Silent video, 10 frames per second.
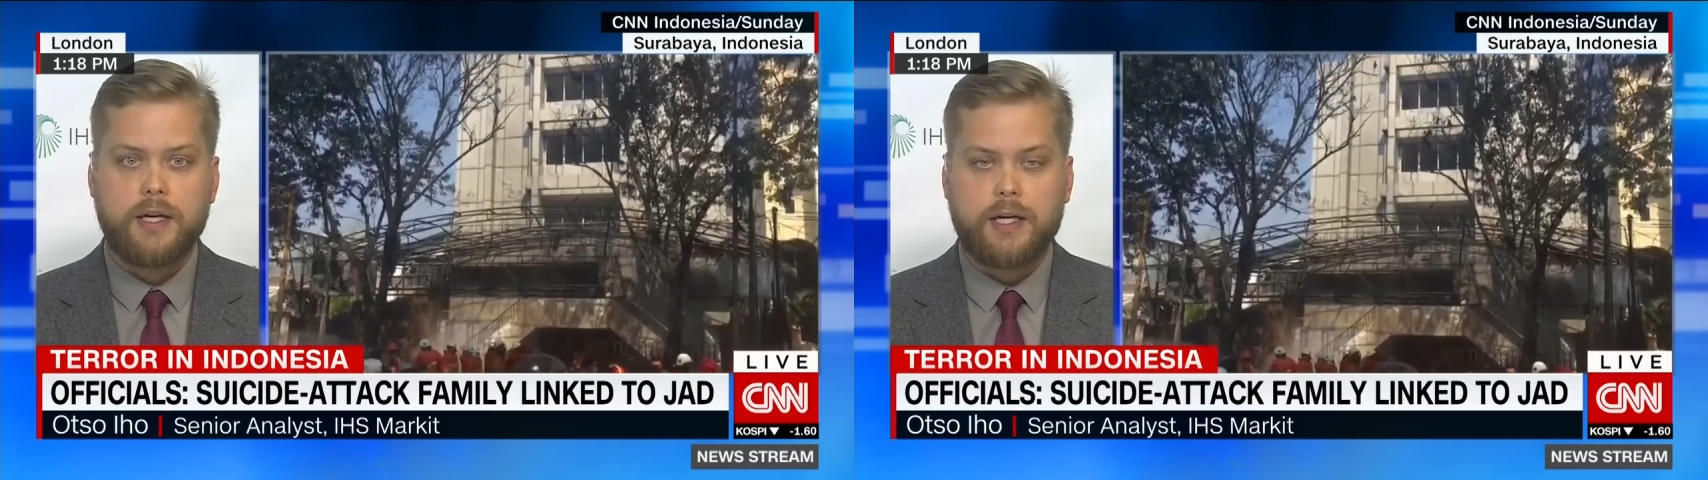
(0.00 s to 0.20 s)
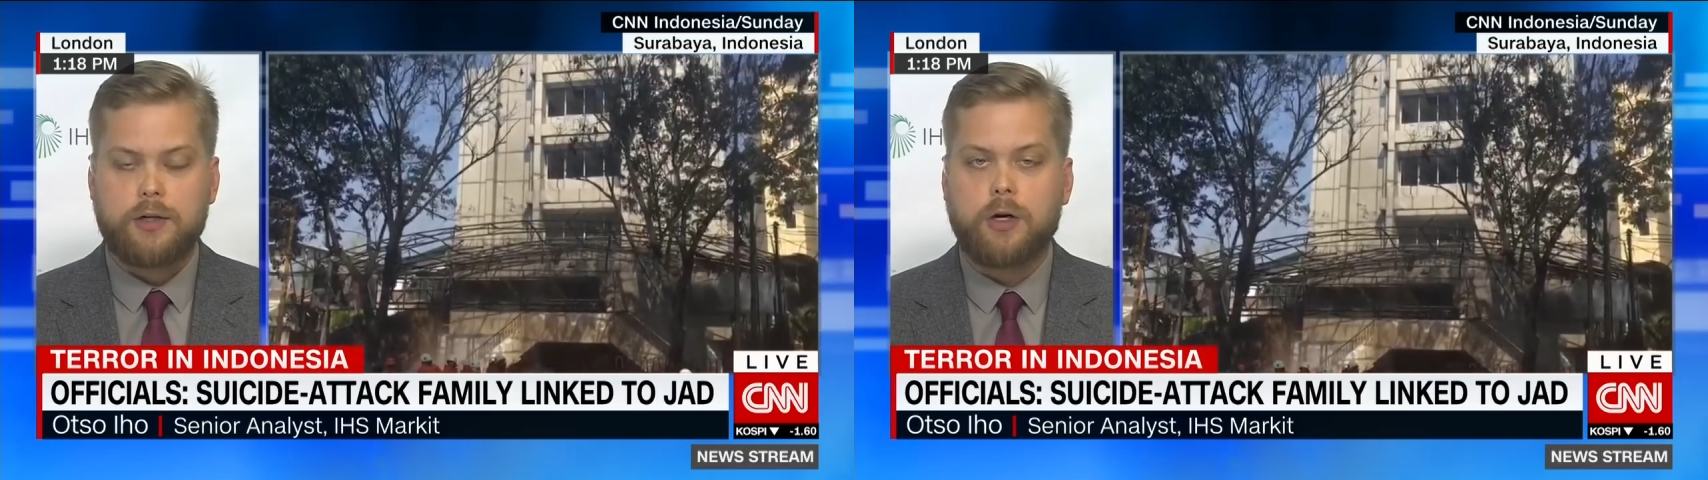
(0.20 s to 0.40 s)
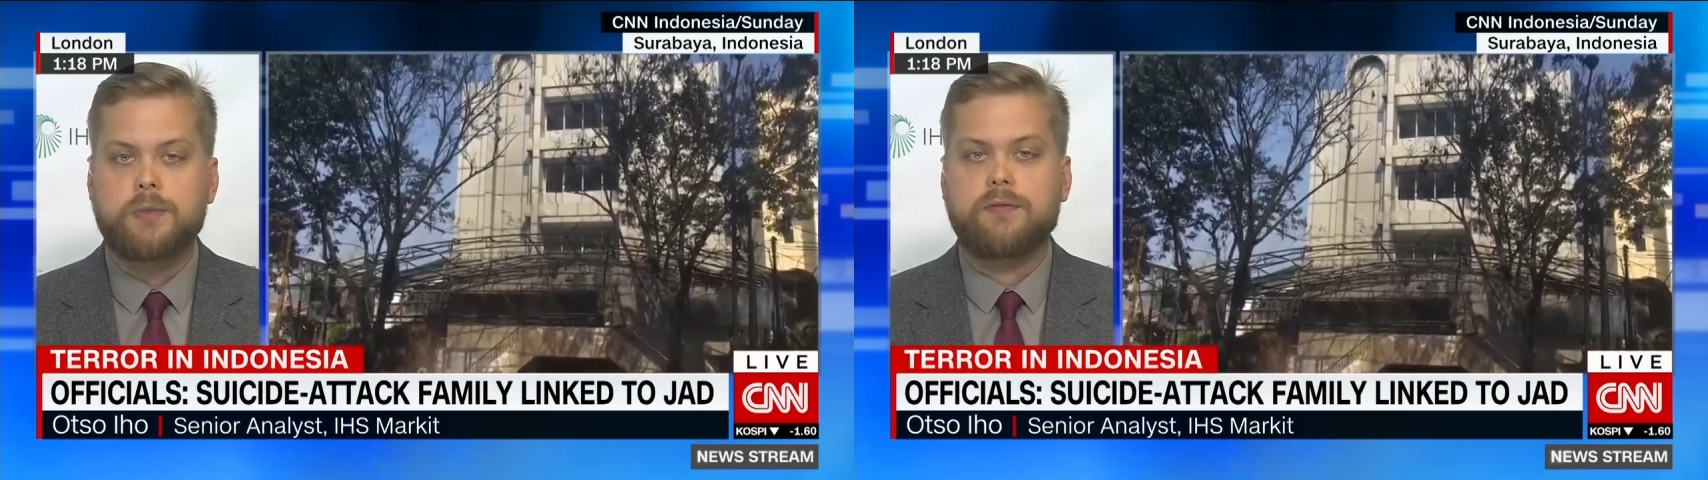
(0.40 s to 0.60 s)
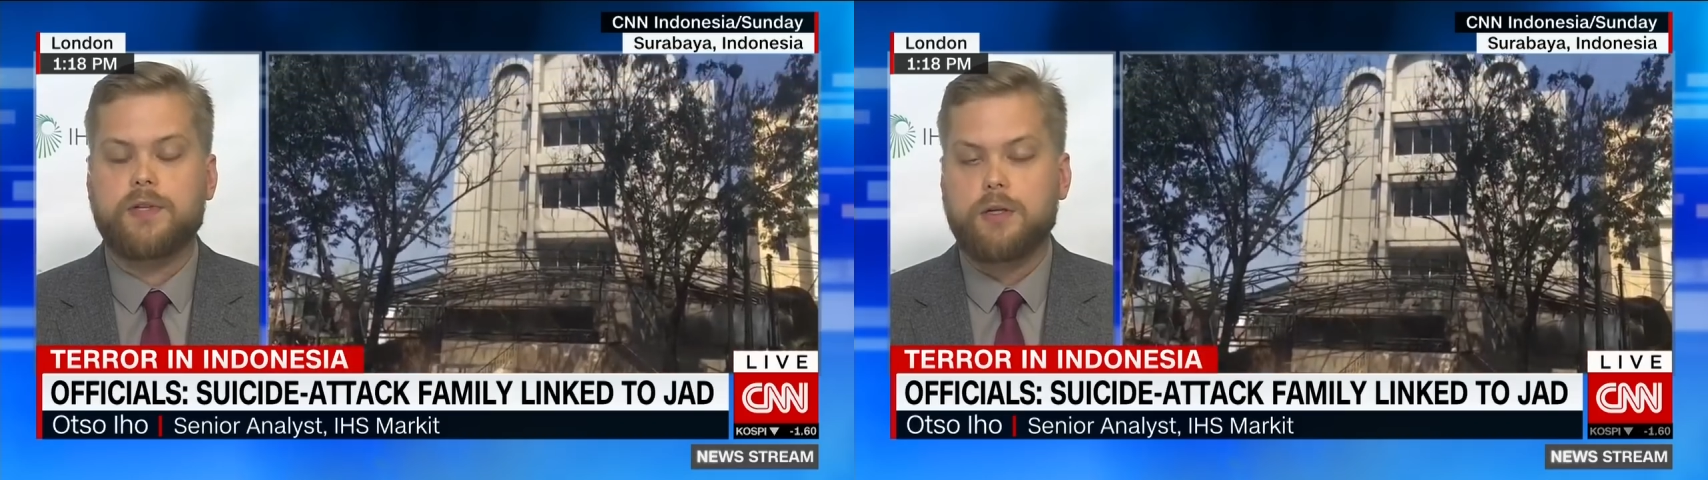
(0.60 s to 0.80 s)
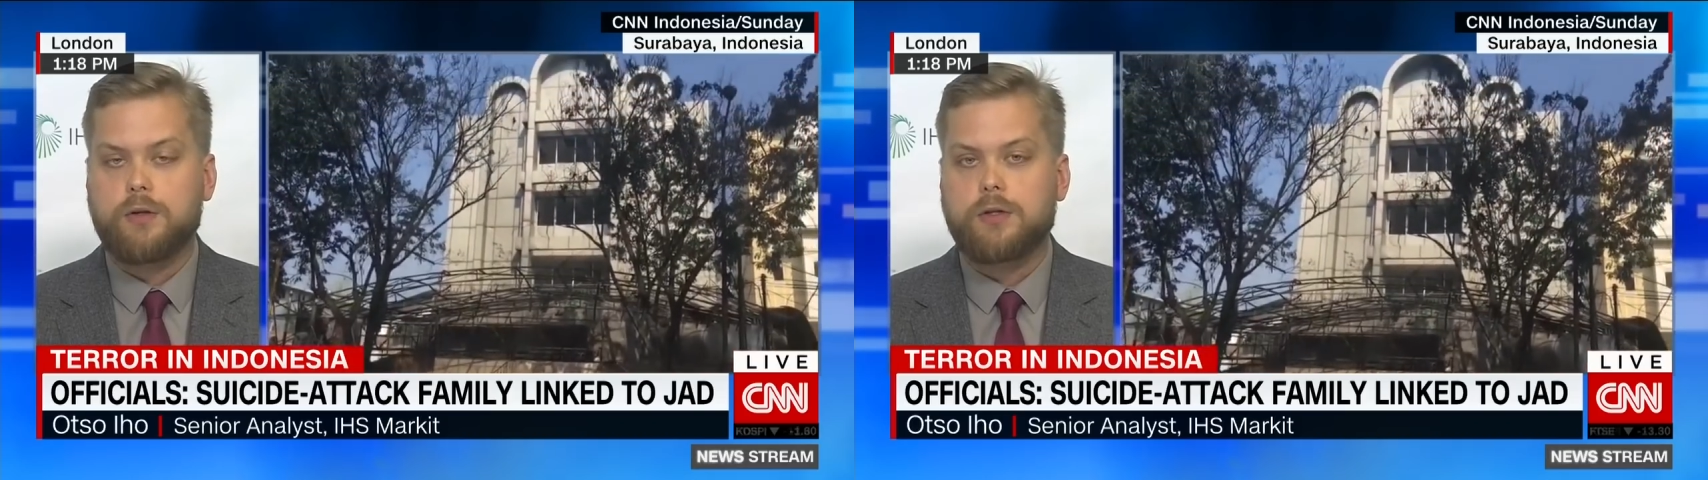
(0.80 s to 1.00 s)
in terms of
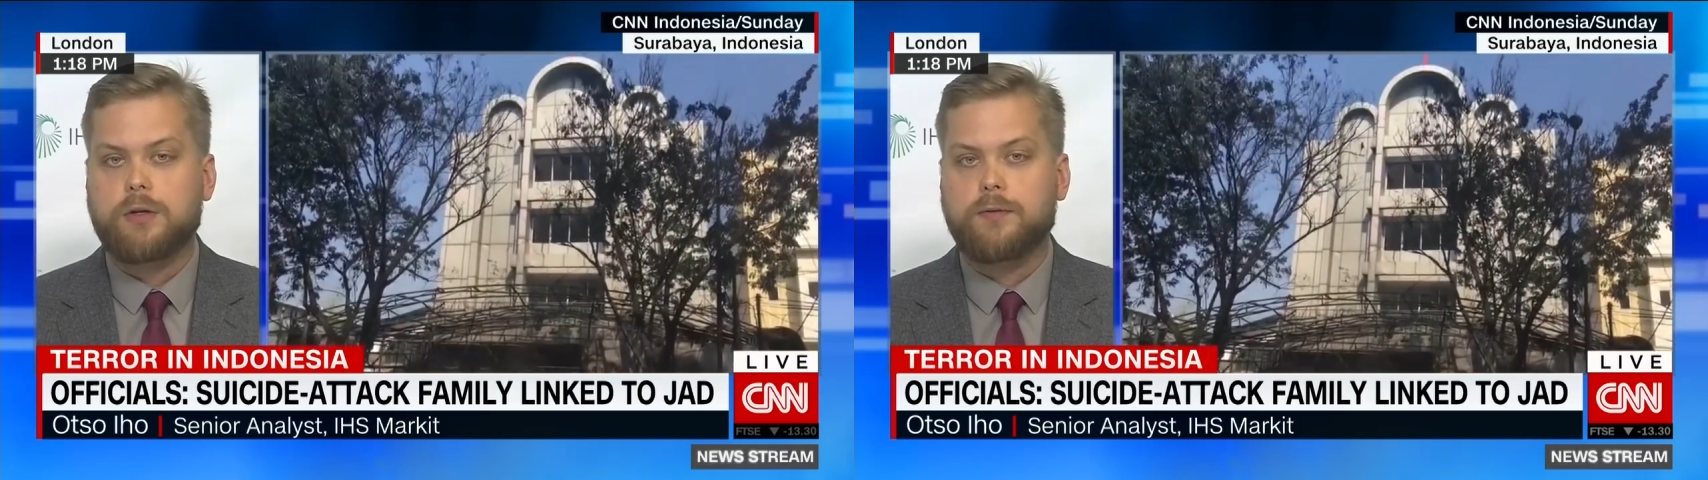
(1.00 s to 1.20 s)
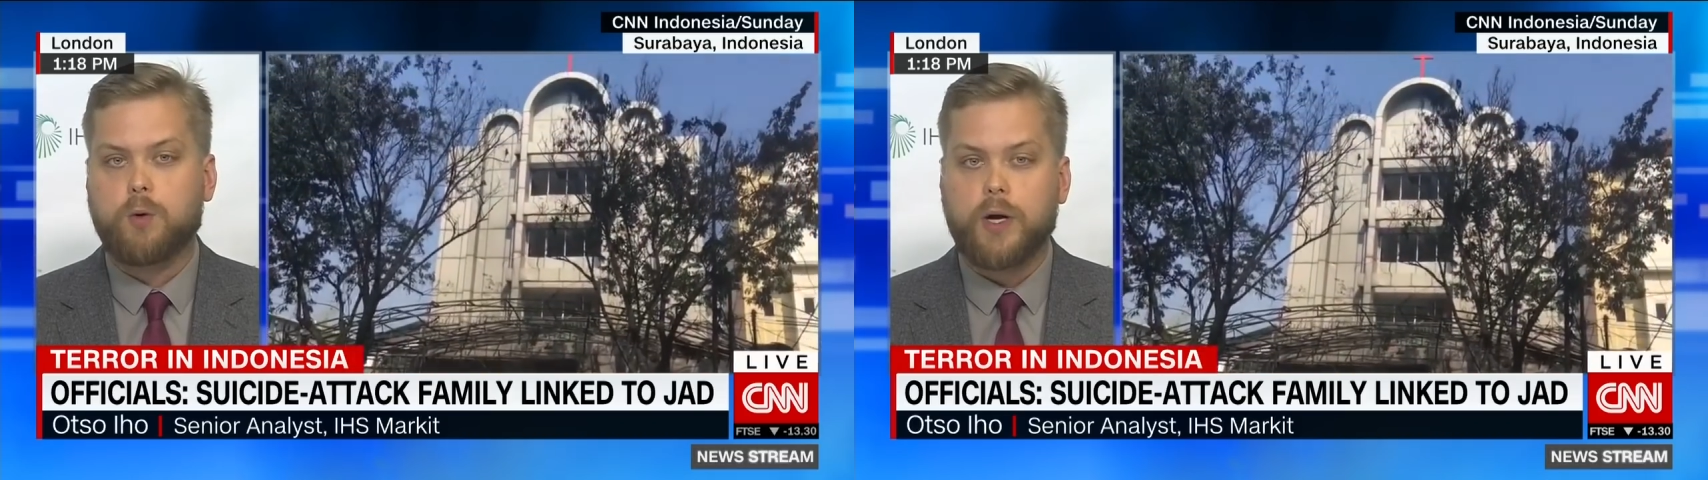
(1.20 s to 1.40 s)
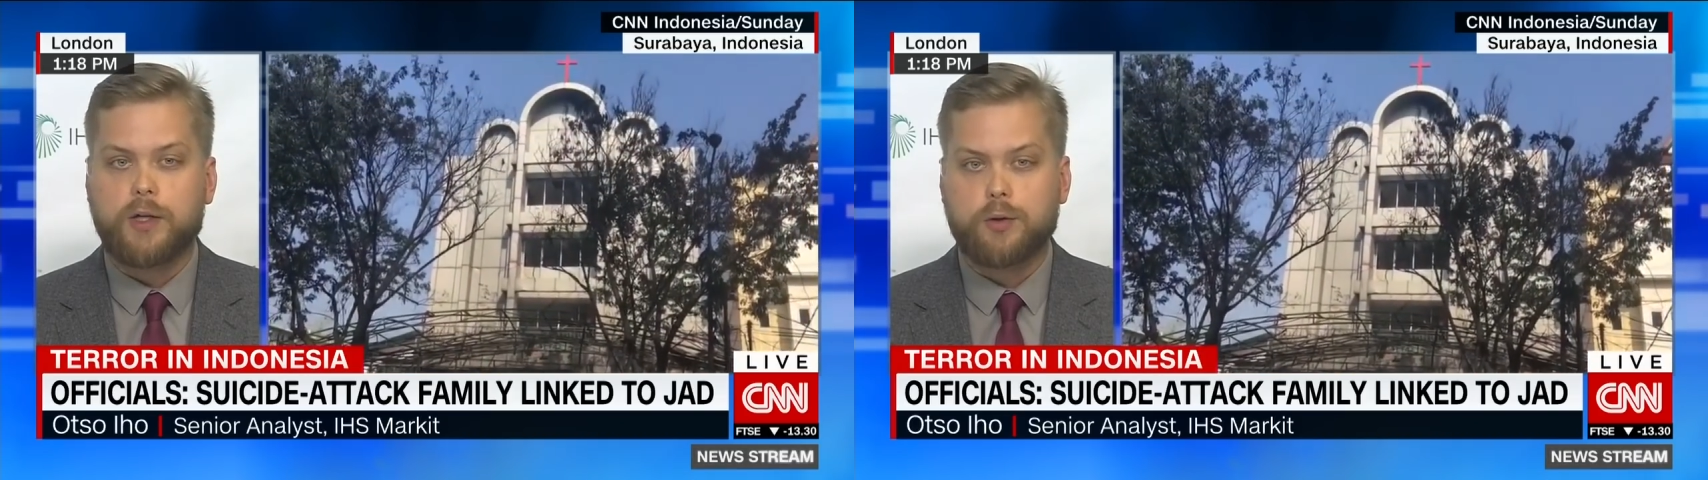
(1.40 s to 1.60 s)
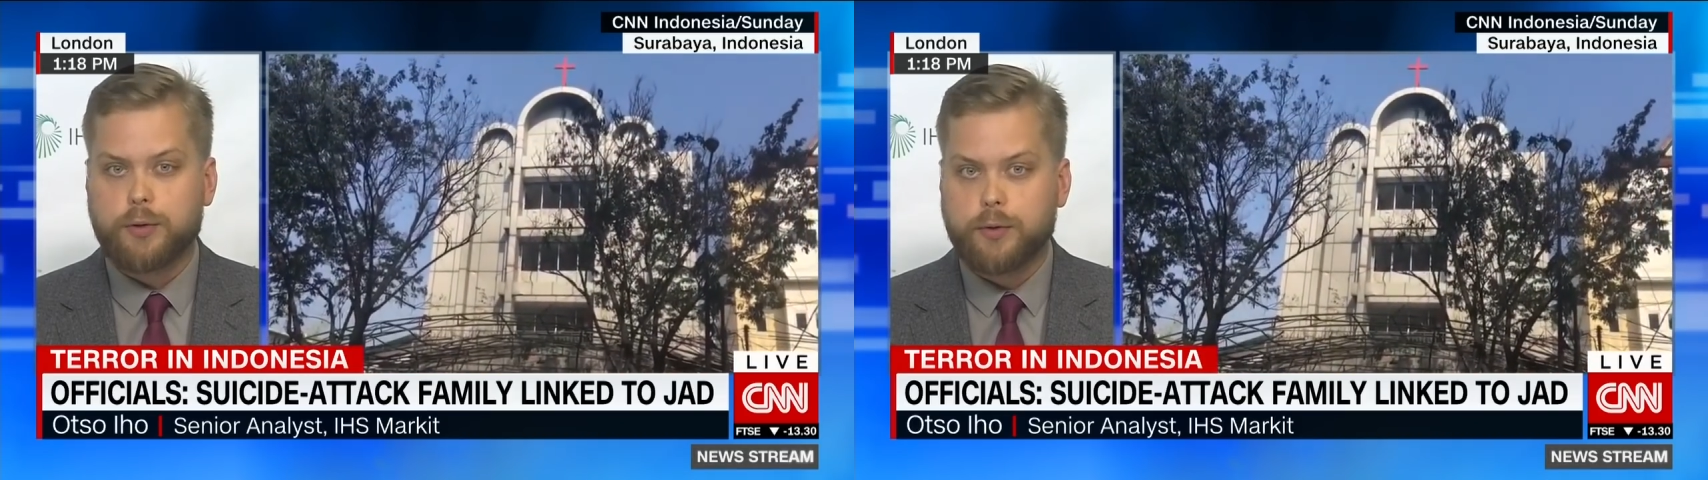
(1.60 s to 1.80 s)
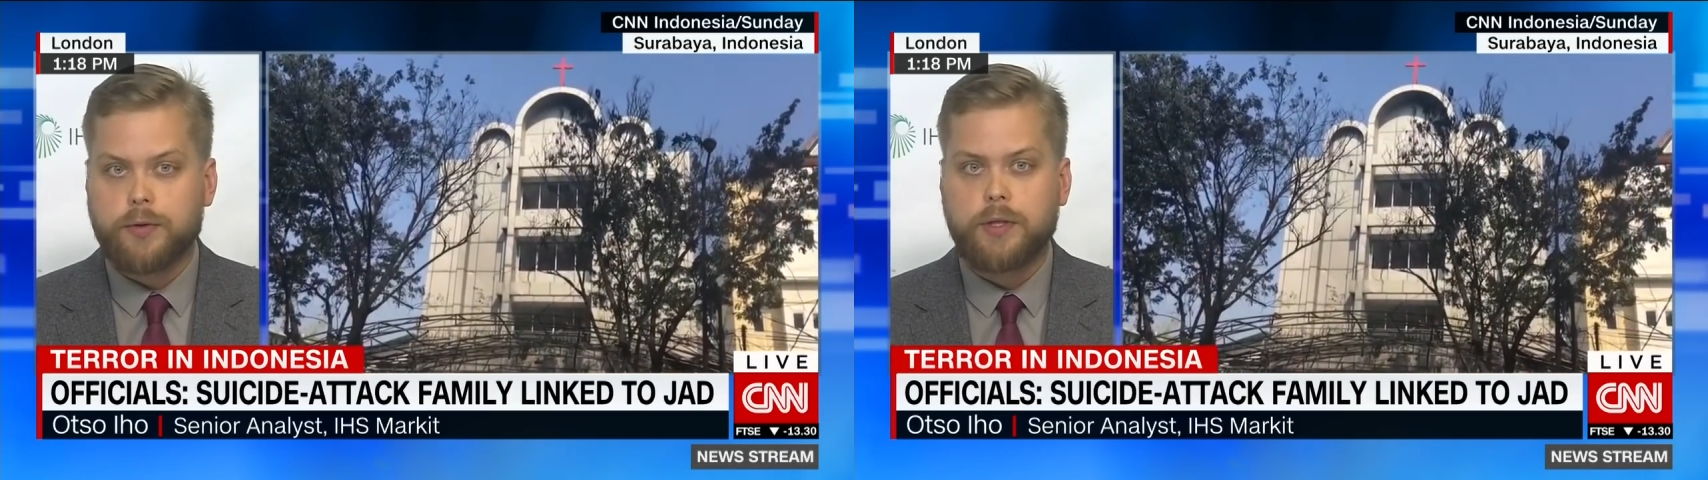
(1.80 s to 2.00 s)
the use of quite
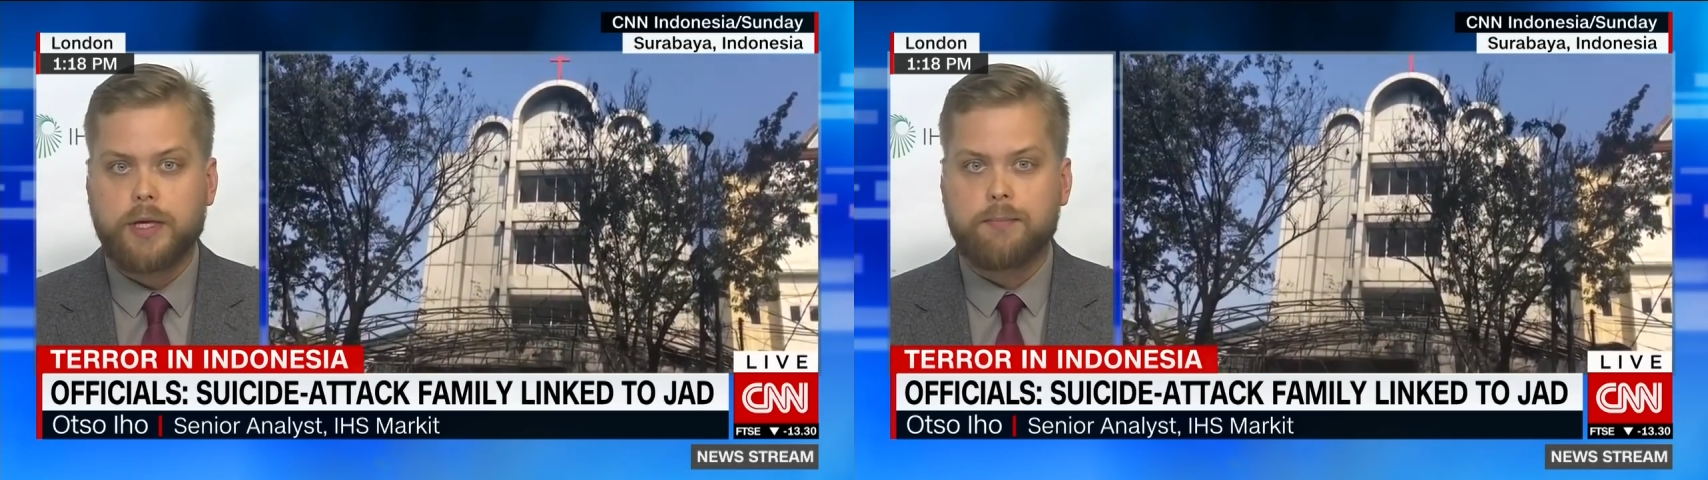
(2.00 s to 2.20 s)
crude